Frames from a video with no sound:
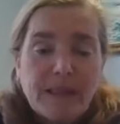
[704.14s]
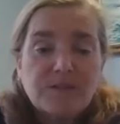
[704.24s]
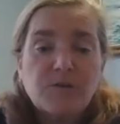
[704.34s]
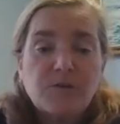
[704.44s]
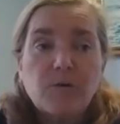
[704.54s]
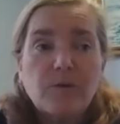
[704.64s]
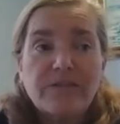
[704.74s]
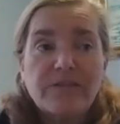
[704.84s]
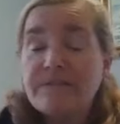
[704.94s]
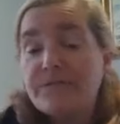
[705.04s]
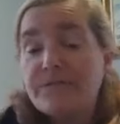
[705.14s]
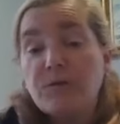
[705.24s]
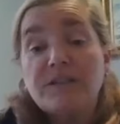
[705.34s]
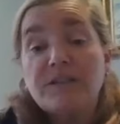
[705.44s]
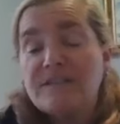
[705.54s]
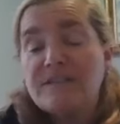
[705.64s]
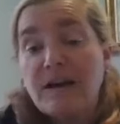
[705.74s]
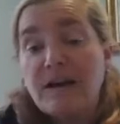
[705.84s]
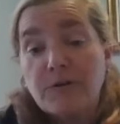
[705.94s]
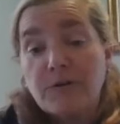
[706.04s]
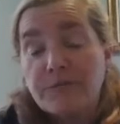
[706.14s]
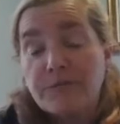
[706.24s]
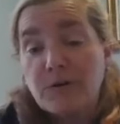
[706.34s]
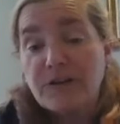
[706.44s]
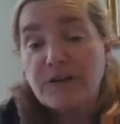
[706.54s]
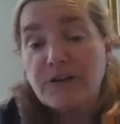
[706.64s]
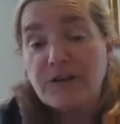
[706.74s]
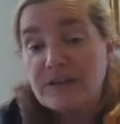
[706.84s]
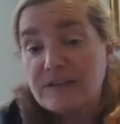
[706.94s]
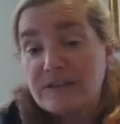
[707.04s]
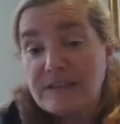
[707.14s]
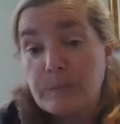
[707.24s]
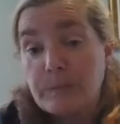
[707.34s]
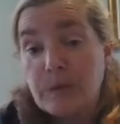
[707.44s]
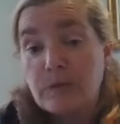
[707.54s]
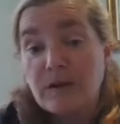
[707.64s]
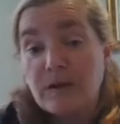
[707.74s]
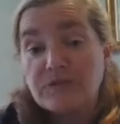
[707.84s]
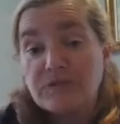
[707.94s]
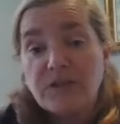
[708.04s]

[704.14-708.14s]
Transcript: So they floated a dock over for us to the state boat launch.